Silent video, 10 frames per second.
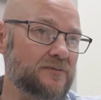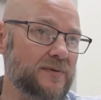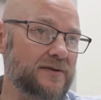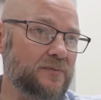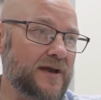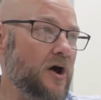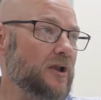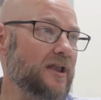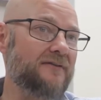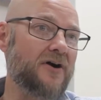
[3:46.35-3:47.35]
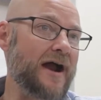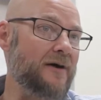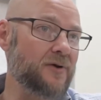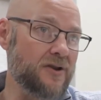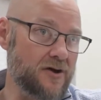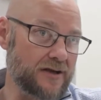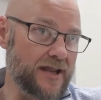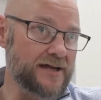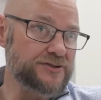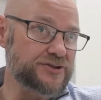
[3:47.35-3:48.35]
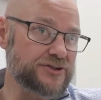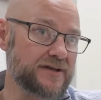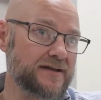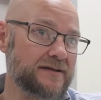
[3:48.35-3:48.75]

We all love our hour-long lunch,